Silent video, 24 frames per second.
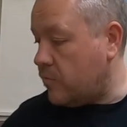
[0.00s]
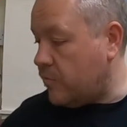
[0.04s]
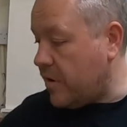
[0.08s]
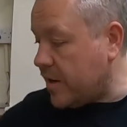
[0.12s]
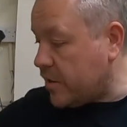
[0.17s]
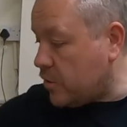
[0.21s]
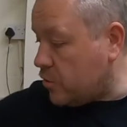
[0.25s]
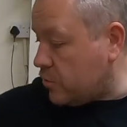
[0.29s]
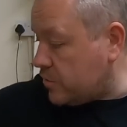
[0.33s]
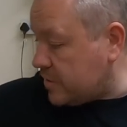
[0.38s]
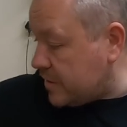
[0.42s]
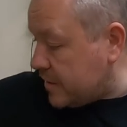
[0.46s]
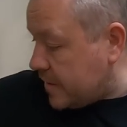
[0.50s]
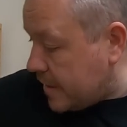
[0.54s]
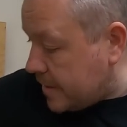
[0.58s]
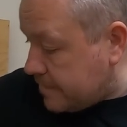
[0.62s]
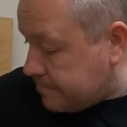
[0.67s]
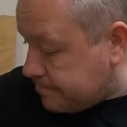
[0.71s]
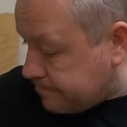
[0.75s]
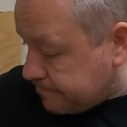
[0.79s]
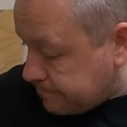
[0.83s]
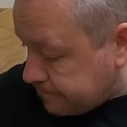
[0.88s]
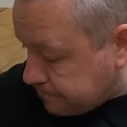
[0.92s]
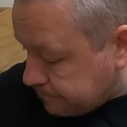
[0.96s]
records in there,
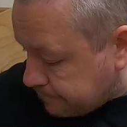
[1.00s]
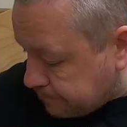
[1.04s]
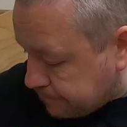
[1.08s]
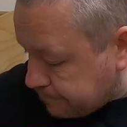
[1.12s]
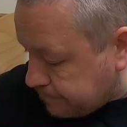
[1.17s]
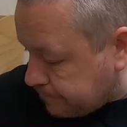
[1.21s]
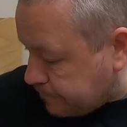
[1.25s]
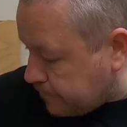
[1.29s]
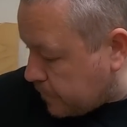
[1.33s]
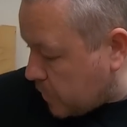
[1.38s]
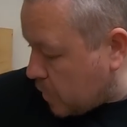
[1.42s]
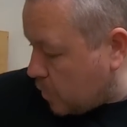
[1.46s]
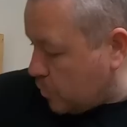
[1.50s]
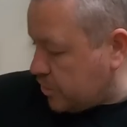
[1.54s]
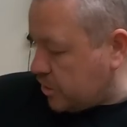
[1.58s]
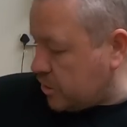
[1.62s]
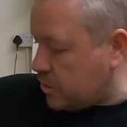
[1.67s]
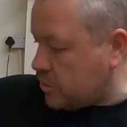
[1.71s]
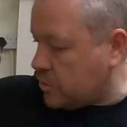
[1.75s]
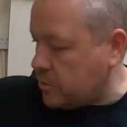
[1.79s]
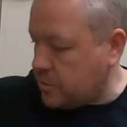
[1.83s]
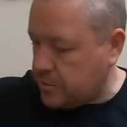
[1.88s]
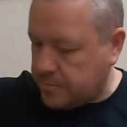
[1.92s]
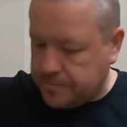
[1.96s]
which
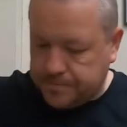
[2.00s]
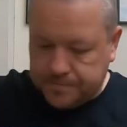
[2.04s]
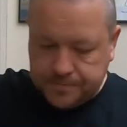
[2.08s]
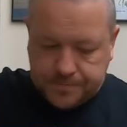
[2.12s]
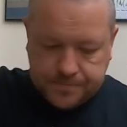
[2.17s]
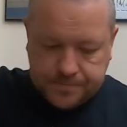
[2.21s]
is good.